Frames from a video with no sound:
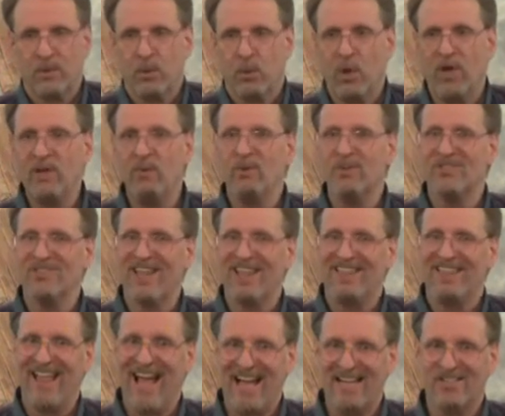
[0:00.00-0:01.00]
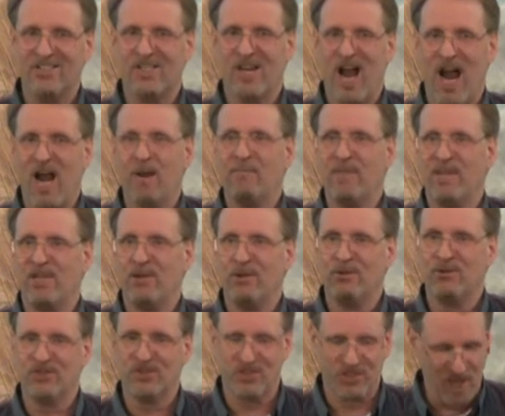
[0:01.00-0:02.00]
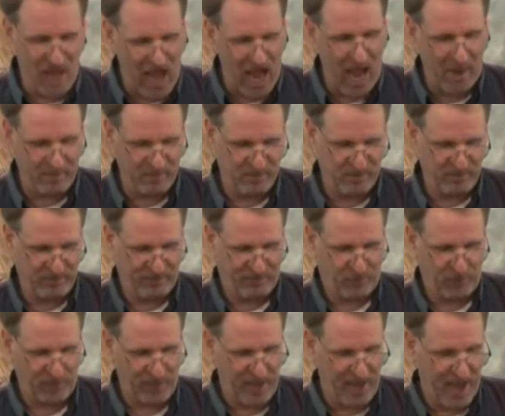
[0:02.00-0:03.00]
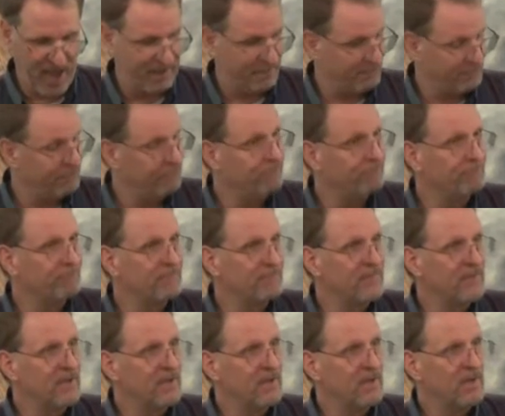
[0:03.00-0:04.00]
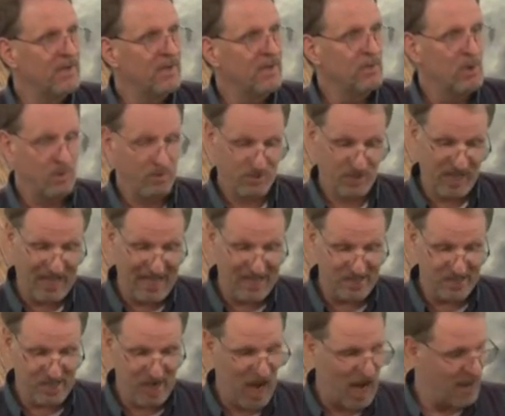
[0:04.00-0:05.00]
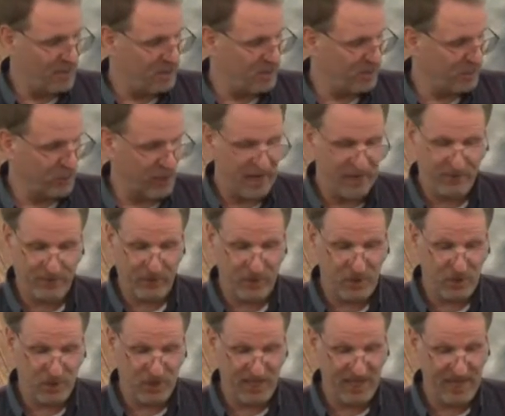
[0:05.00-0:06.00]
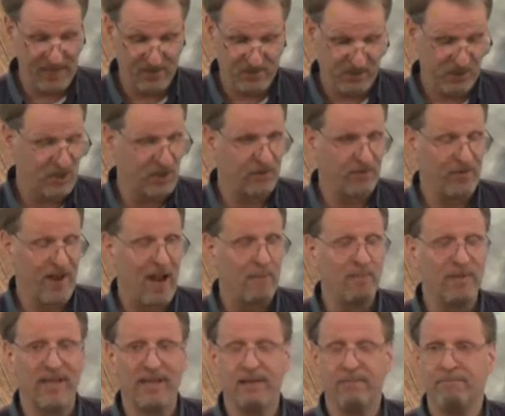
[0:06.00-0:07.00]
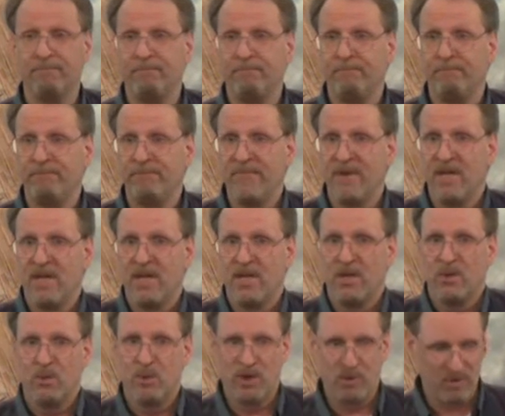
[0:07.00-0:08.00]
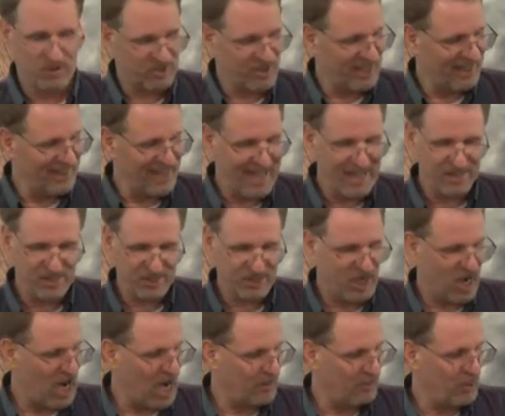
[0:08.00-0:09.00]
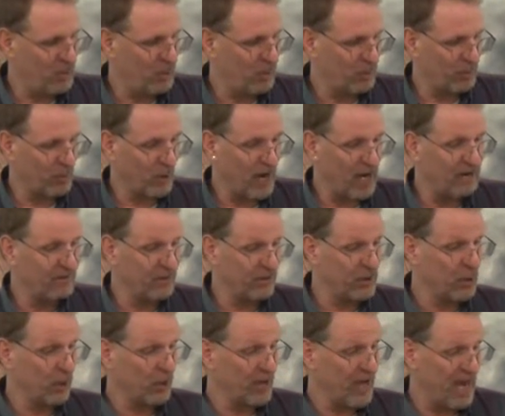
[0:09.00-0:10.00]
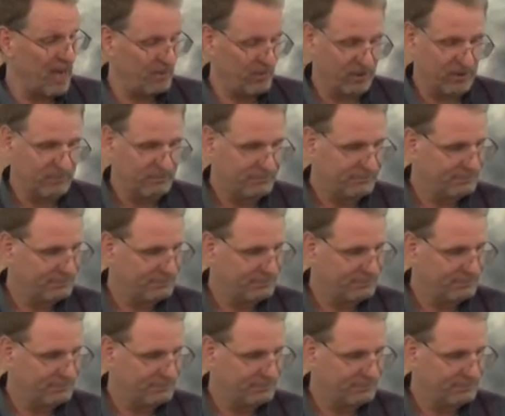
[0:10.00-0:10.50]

When was the last time that you sobbed before God? When was the last time you prayed for your kids and your family? When was the last time you were praying for your neighbor?